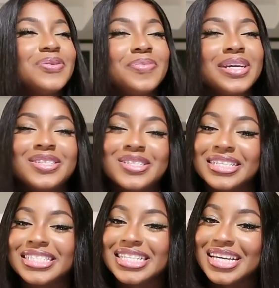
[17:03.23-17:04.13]
So make sure
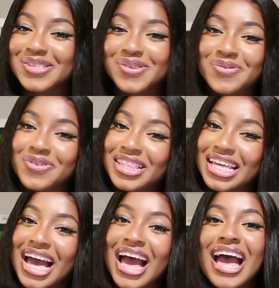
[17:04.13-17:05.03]
you're staying tuned for
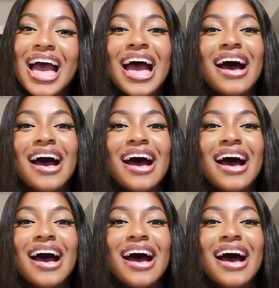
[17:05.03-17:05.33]
that.